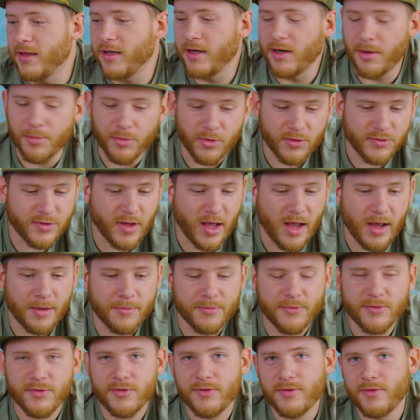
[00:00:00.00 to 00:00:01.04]
the number of
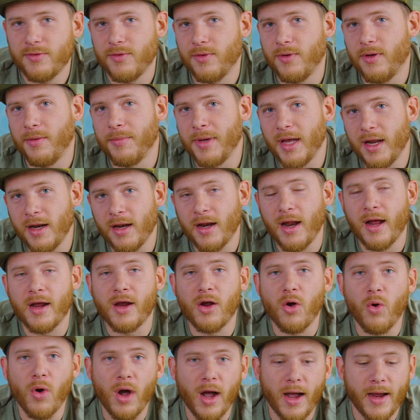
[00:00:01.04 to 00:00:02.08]
times Amanda and I
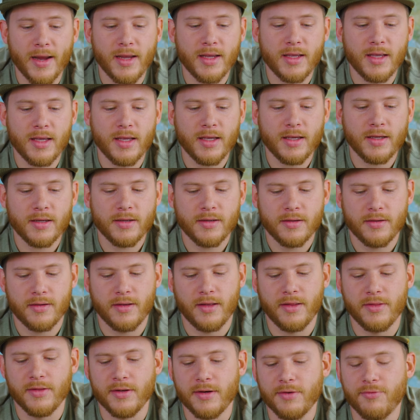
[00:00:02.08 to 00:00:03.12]
go hiking
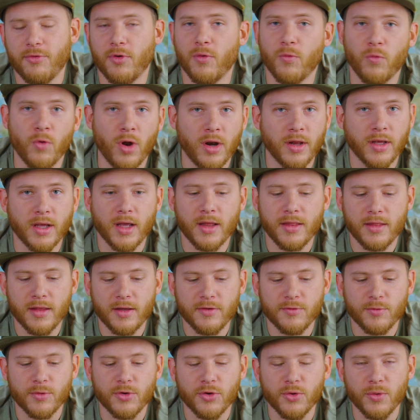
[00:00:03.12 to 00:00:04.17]
and the different run and gun
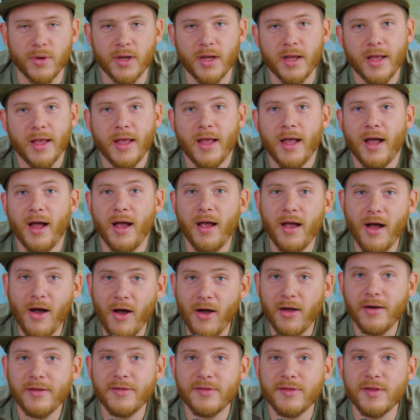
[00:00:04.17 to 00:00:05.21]
things we're doing, I
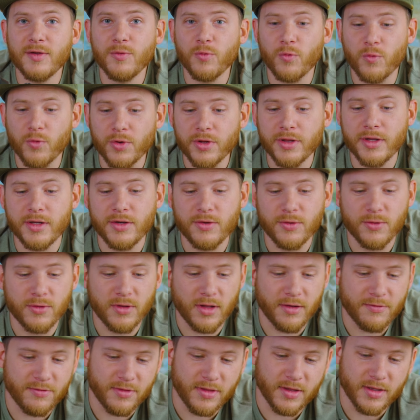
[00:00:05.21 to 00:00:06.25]
honestly really do
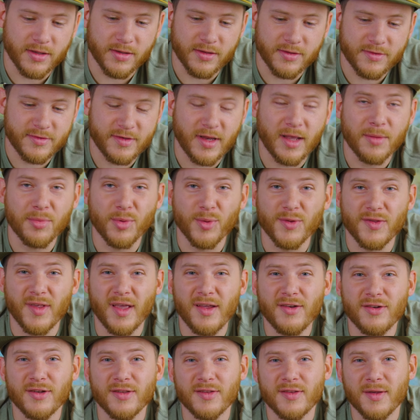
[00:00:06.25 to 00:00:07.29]
love the
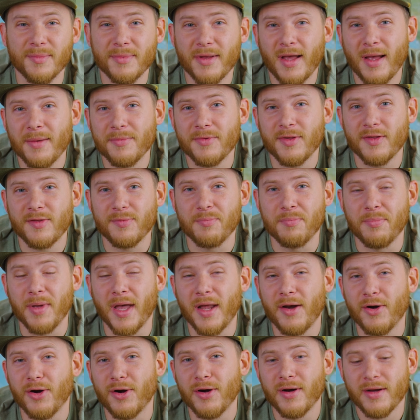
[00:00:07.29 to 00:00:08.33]
stabilization. Sometimes it's
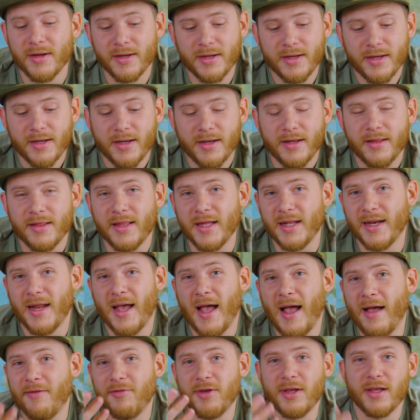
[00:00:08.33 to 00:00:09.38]
better than
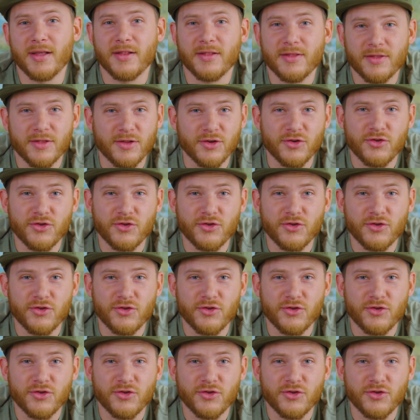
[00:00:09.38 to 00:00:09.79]
having the